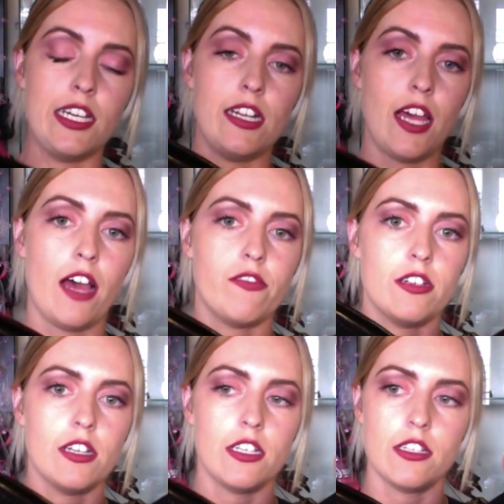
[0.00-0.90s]
and have
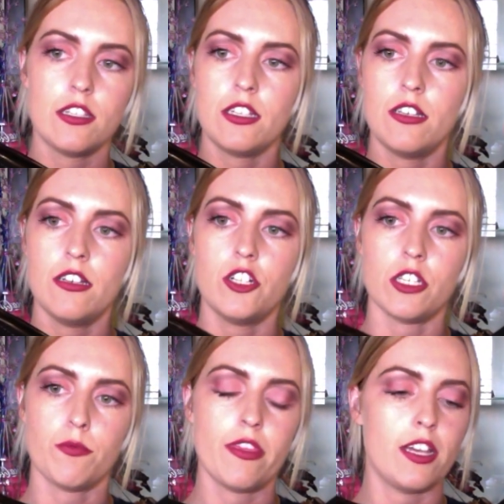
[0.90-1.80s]
it as the
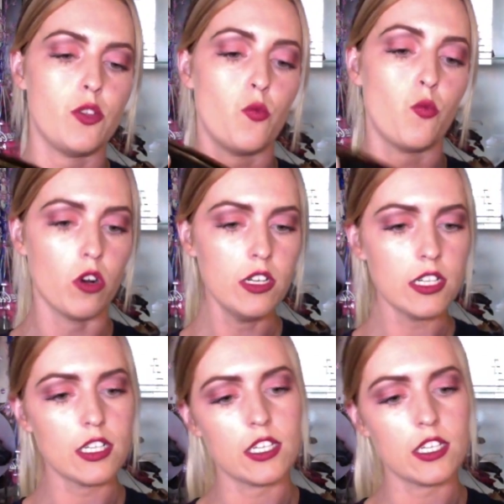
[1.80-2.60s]
adjustment that you want.